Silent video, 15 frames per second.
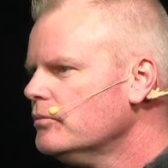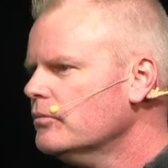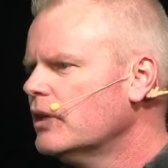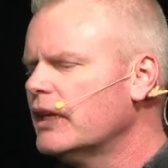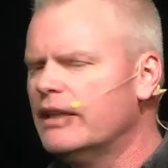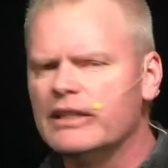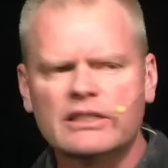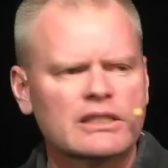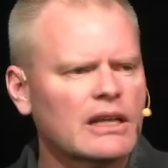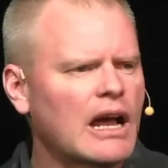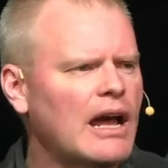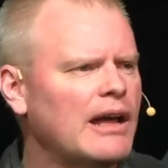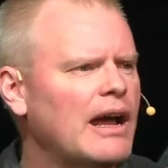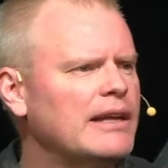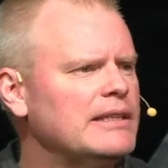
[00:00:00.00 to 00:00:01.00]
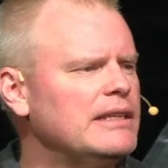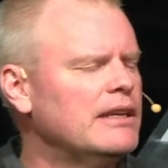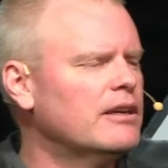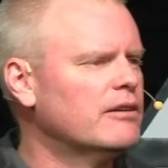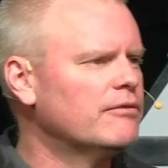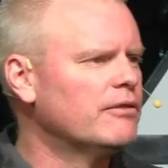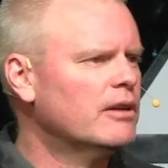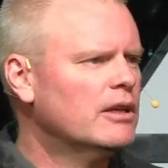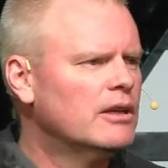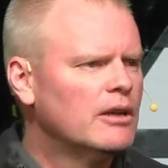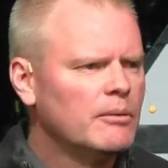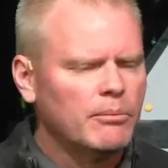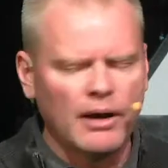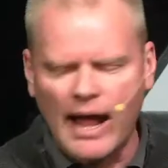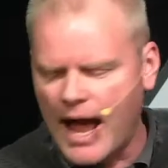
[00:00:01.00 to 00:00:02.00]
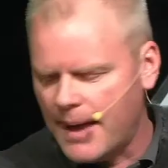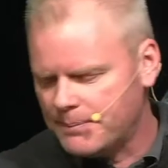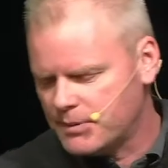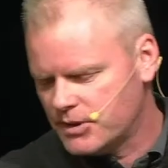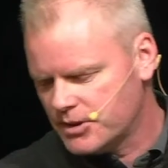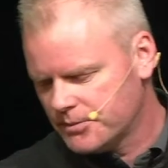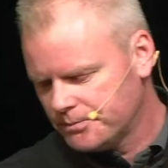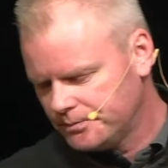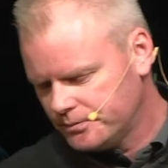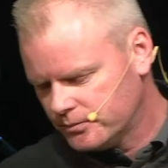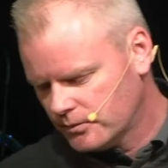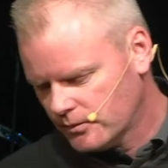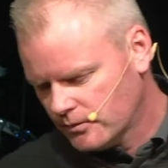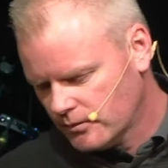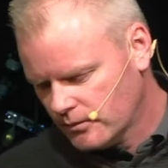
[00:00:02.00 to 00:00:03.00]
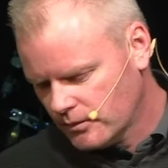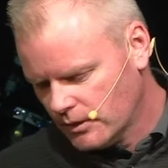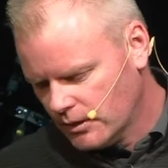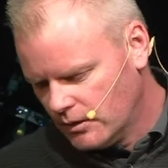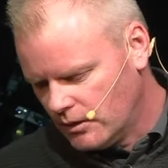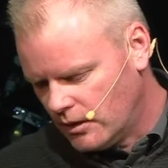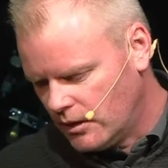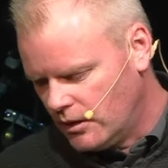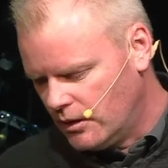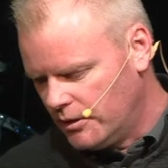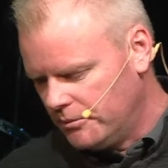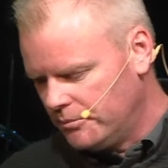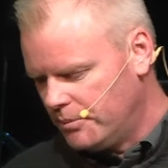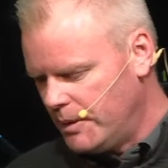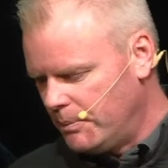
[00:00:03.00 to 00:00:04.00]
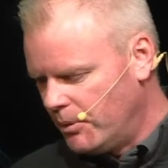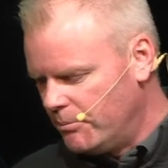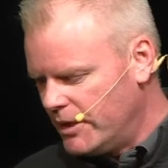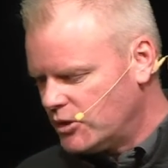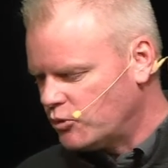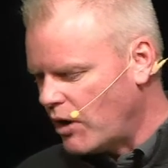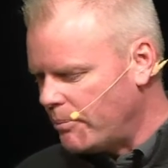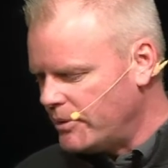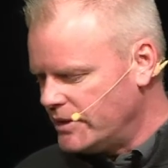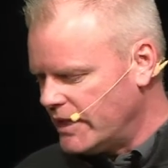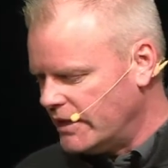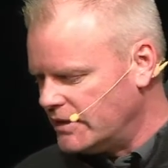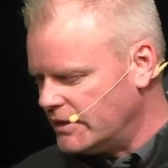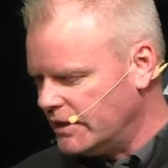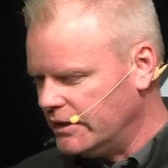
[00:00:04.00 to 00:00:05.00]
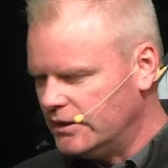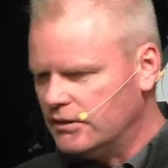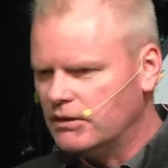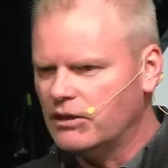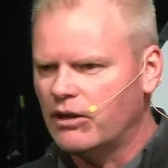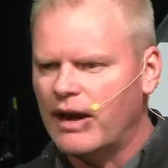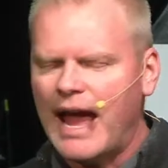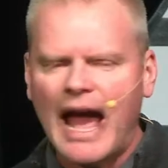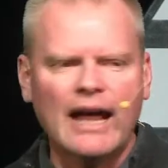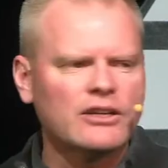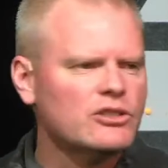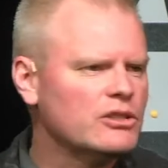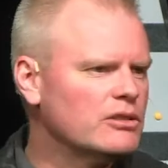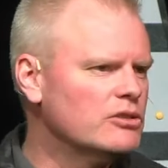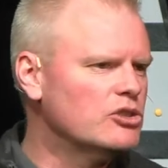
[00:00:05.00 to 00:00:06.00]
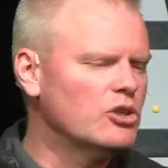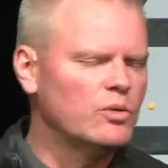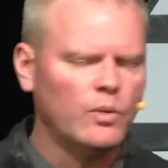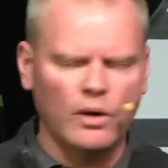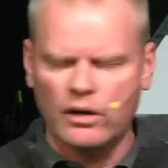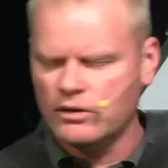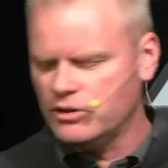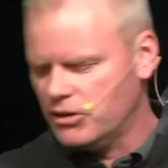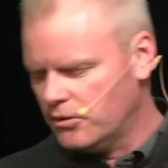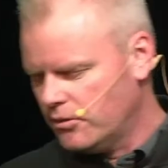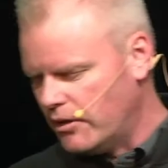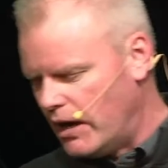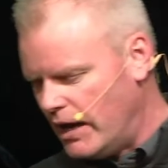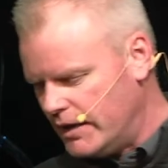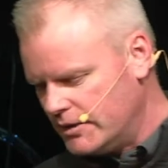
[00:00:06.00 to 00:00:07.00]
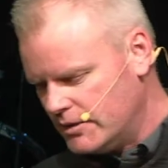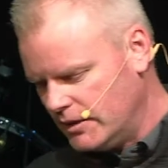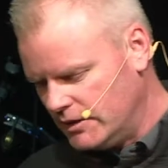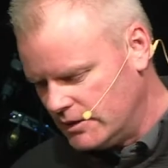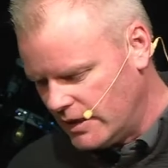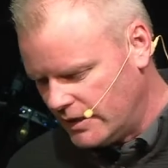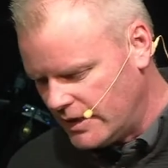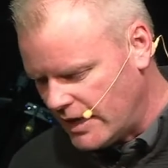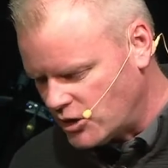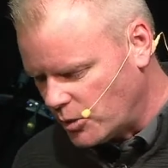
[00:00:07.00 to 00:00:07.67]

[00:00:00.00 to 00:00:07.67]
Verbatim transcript: Again, this idea of perhaps um, people misrepresenting your actions, your words, your thoughts, things like that.